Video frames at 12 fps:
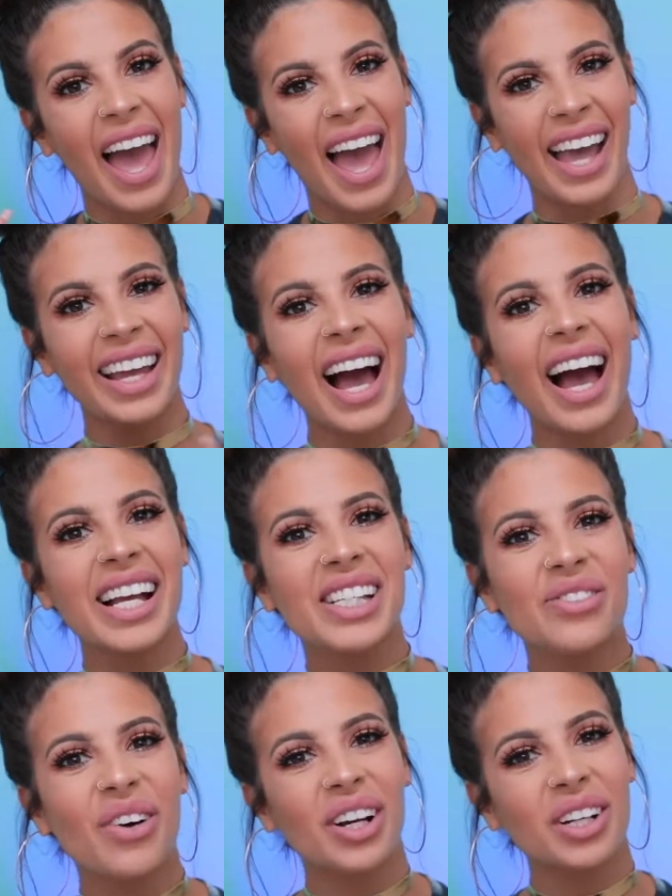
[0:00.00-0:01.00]
Hey
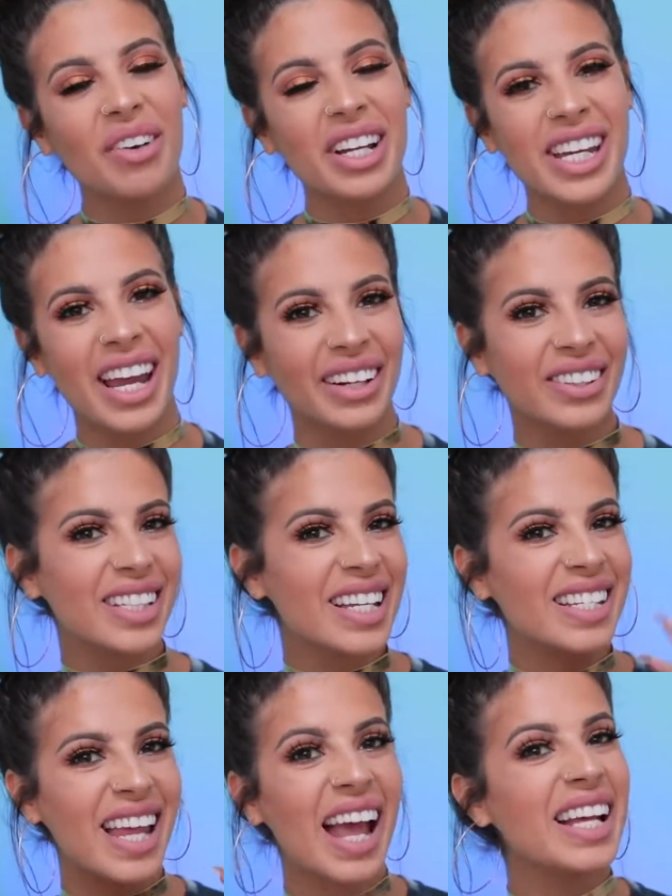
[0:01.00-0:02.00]
guys, welcome to my channel.
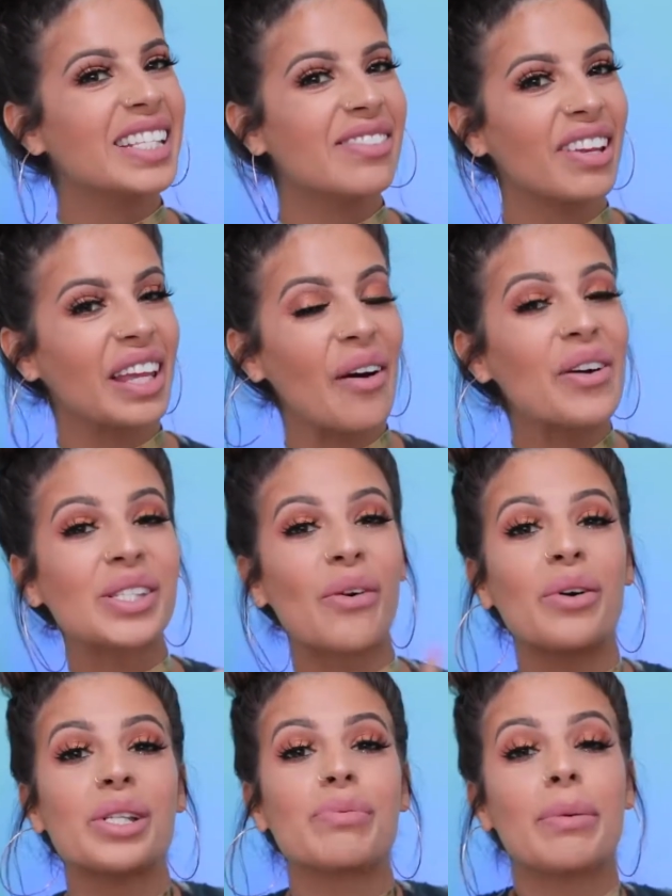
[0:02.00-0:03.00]
Today's video is
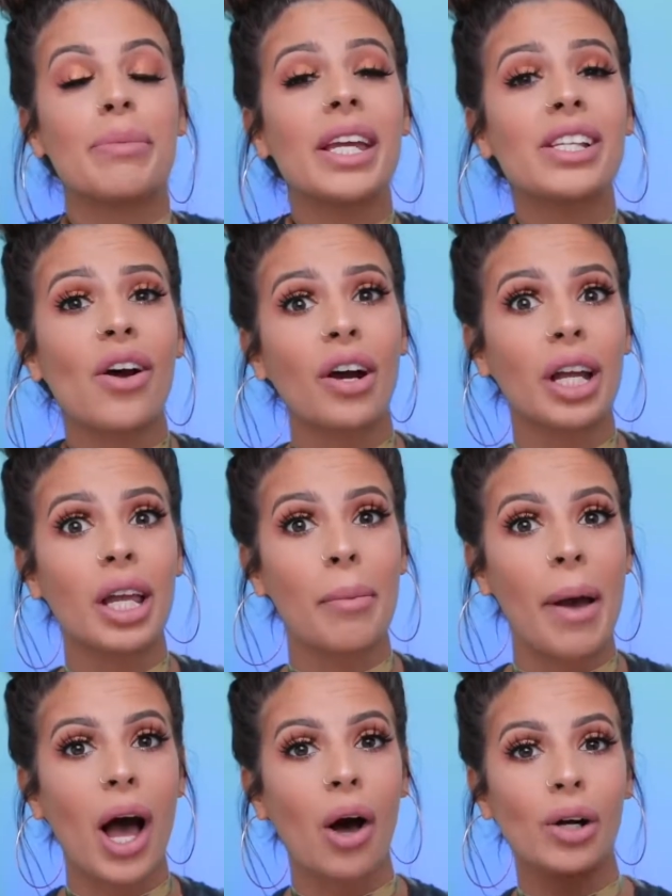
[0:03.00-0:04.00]
going to be me talking
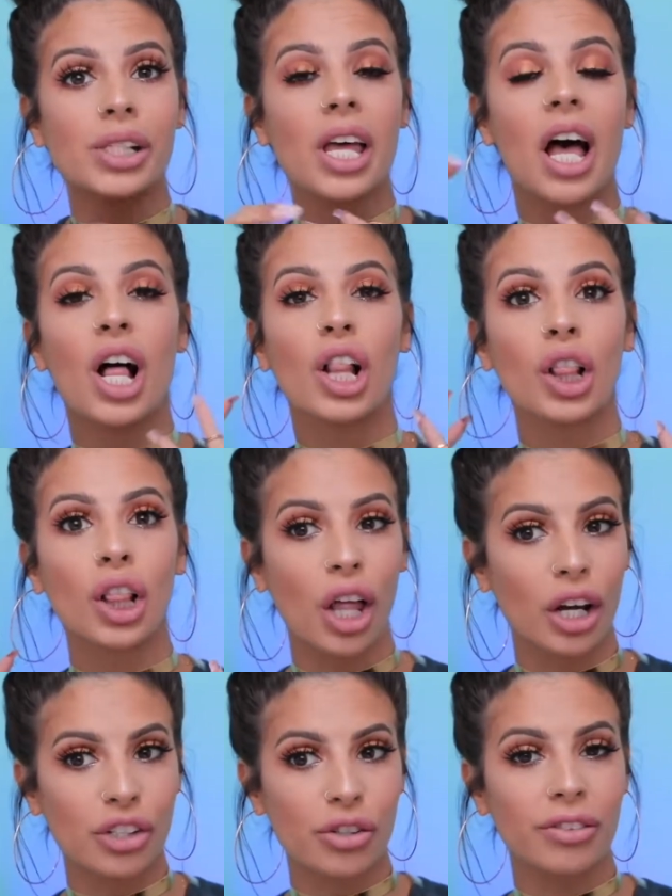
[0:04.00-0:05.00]
about
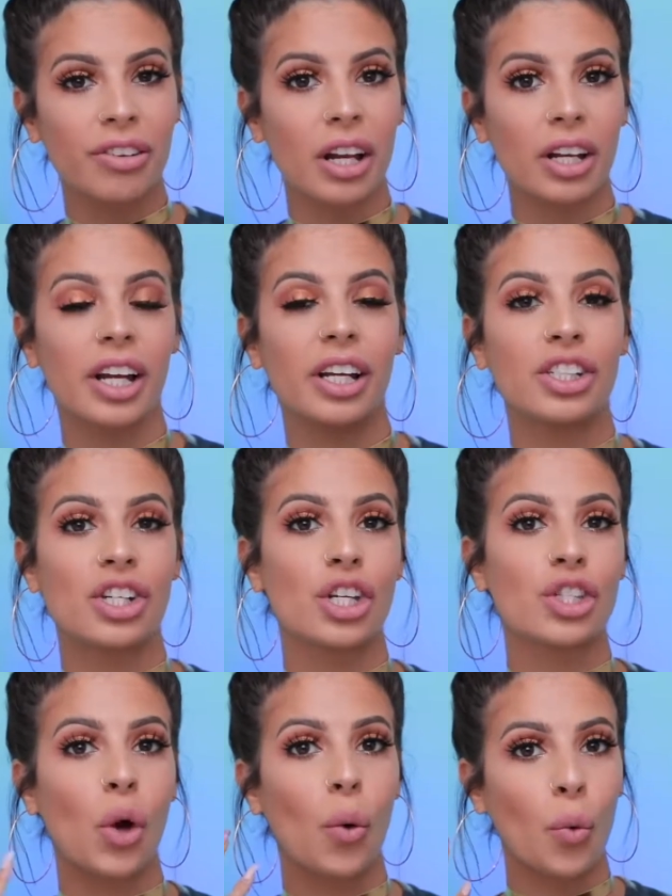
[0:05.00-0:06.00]
luxury
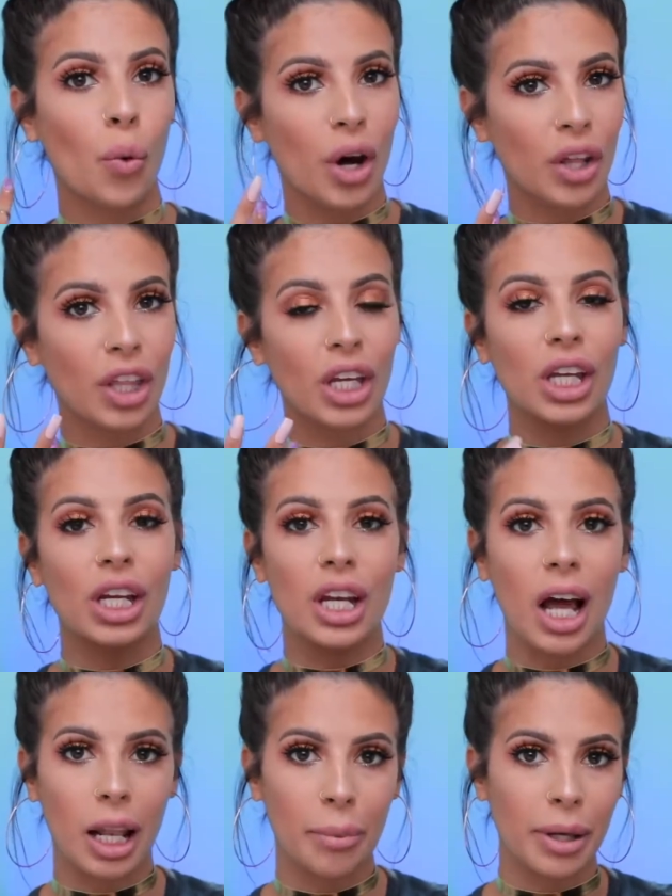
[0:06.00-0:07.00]
foundations with your
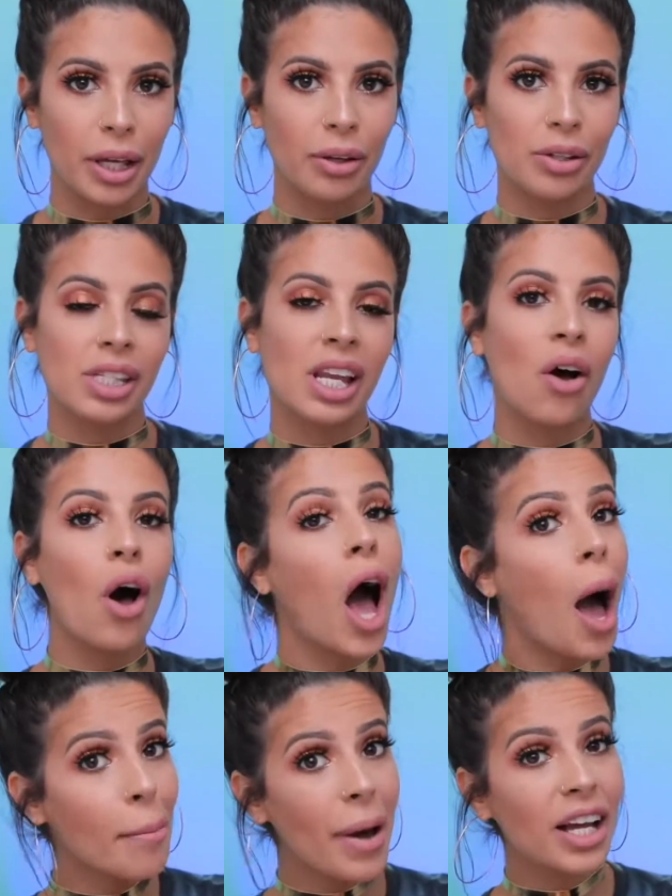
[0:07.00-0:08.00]
dollar bills. Now
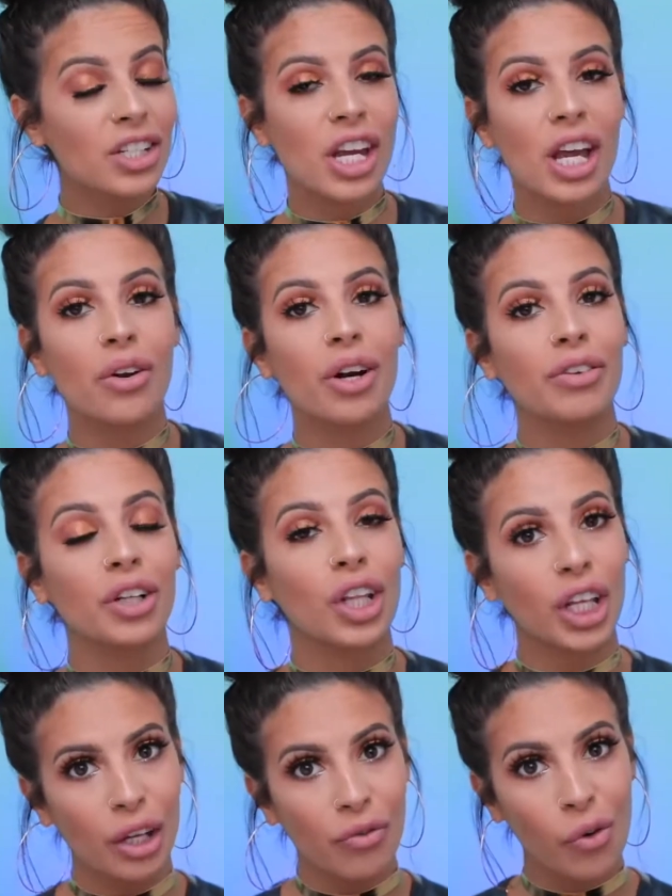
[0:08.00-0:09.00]
on my channel, if you're
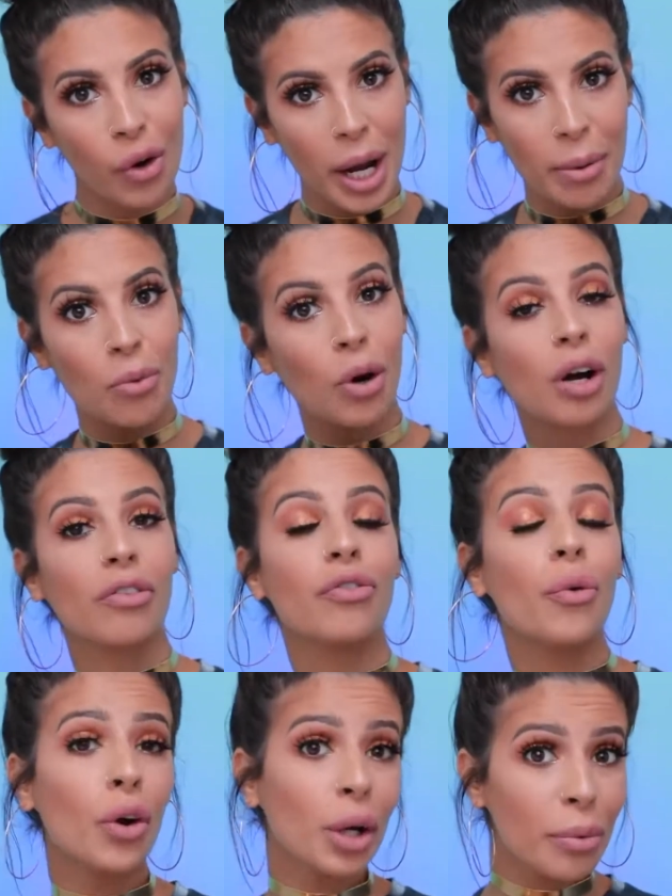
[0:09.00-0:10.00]
looking for a more
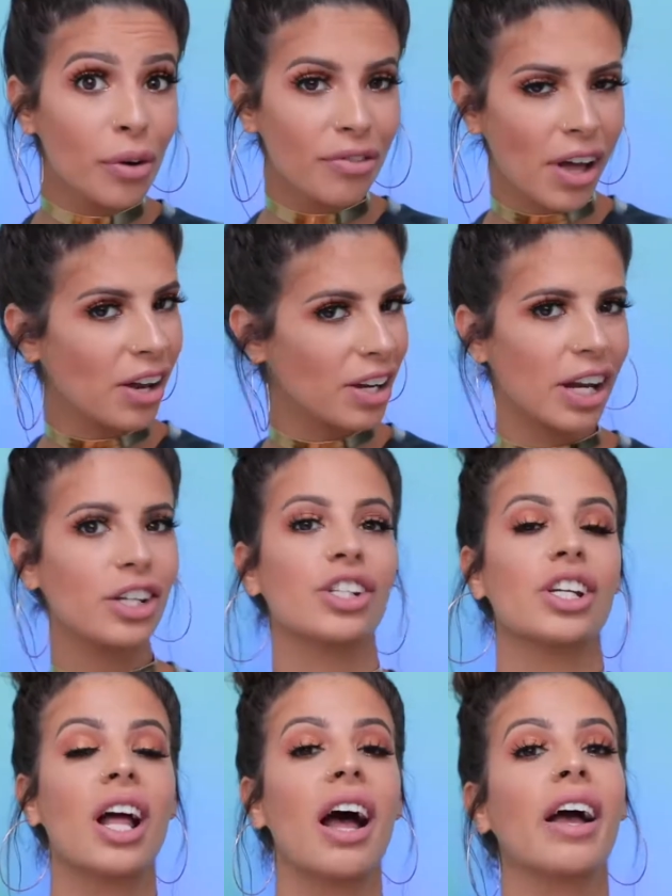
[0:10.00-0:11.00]
affordable
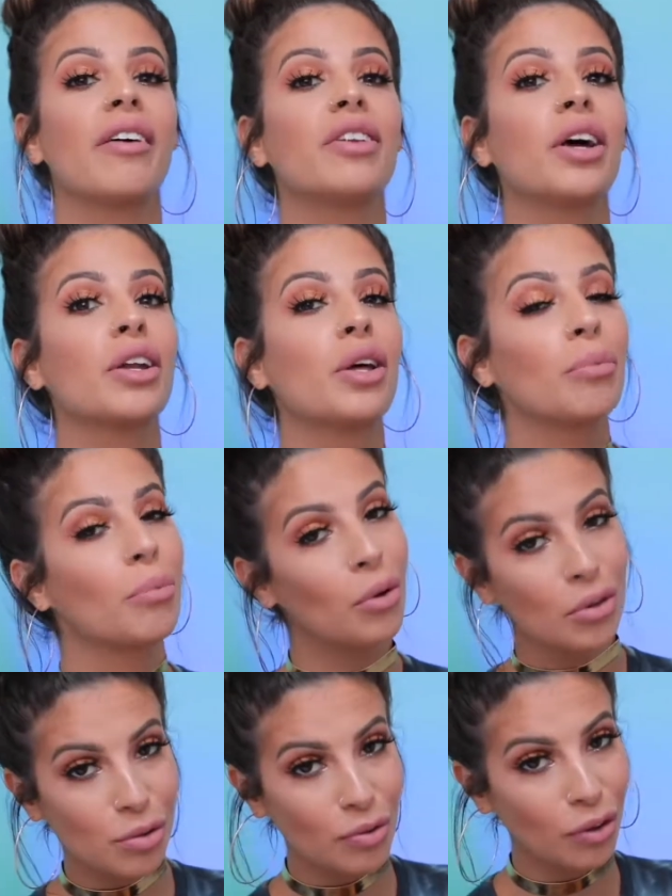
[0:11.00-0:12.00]
foundation, I have done
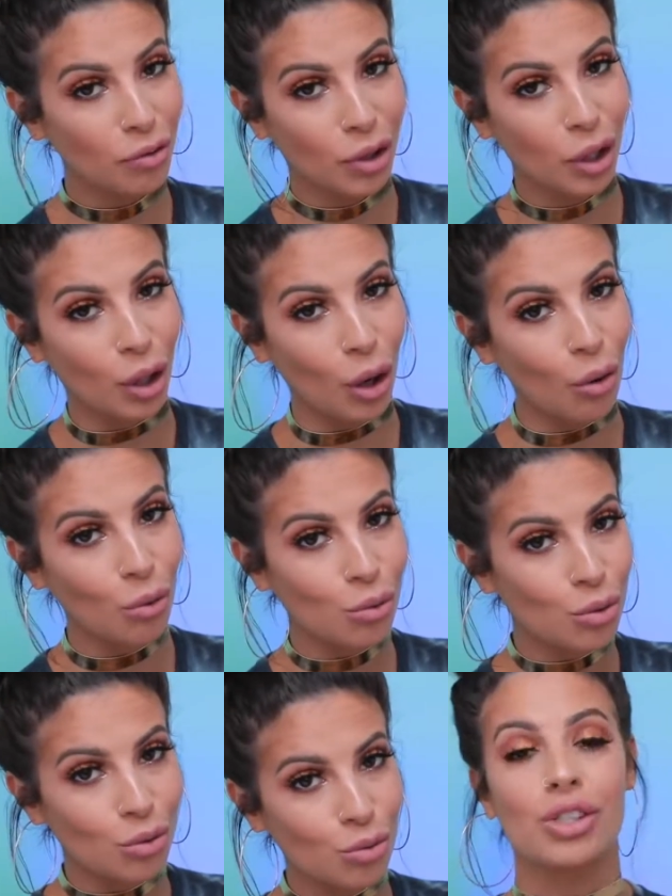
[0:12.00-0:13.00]
multiple
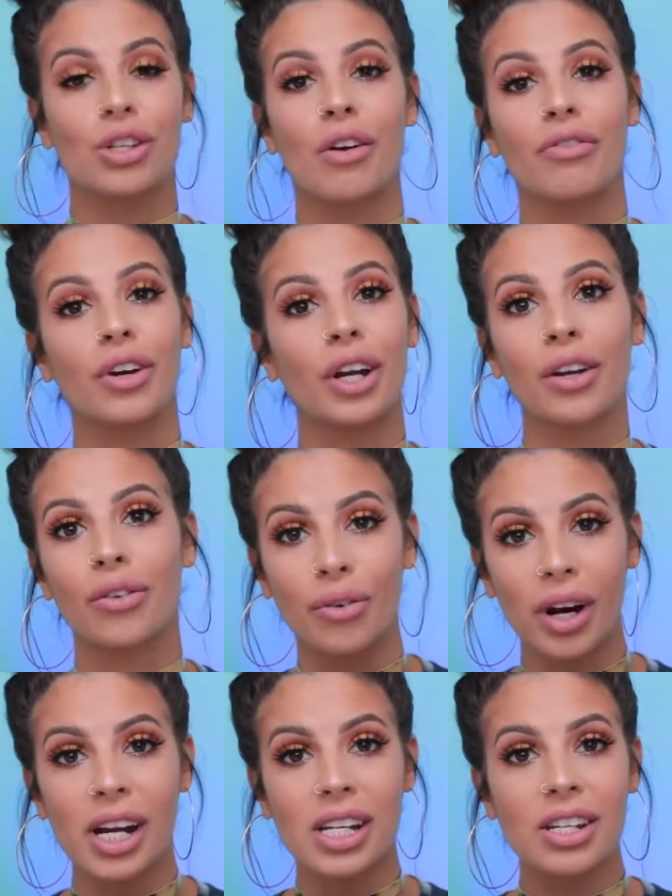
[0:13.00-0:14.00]
videos discovering
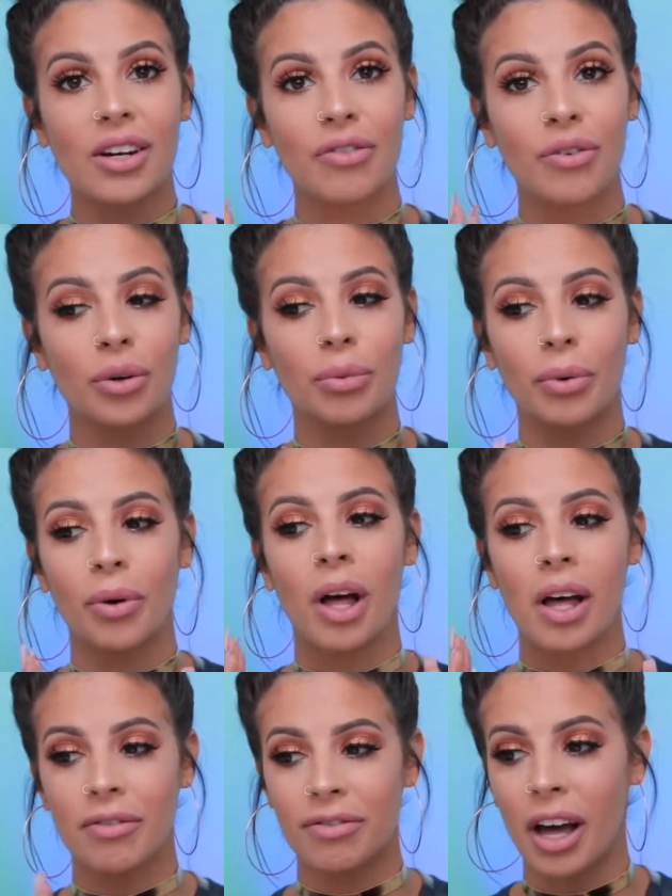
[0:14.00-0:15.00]
great affordable
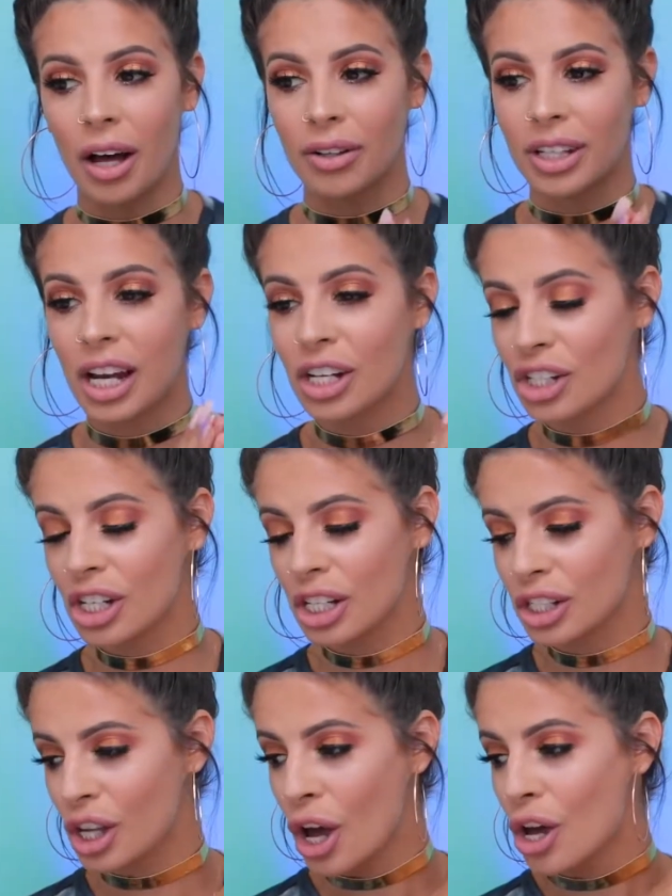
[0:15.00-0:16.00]

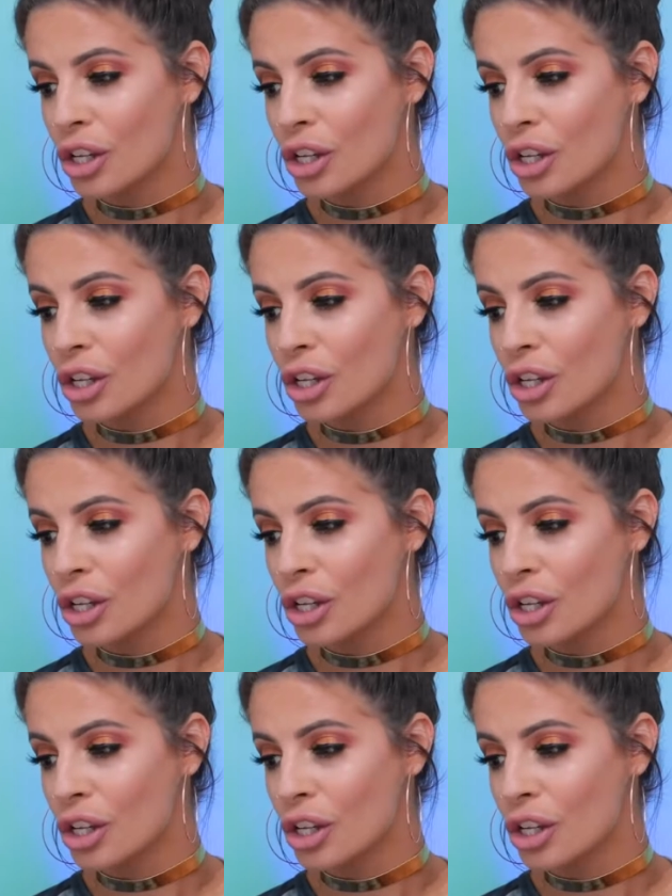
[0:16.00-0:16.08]
foundations.